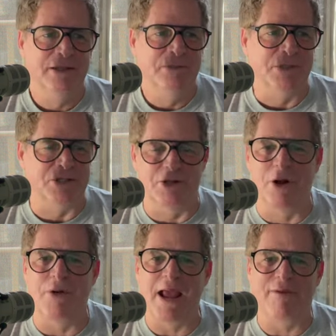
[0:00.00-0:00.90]
But you
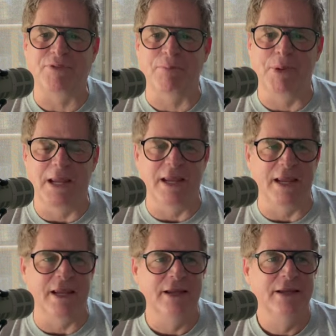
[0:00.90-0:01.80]
don't have to
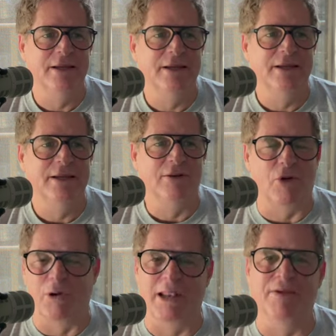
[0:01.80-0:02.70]
be
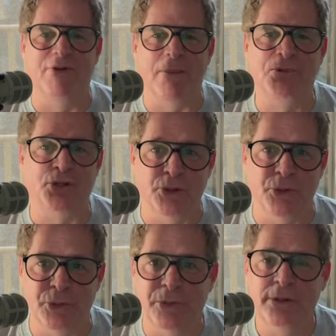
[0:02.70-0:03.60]
or live up to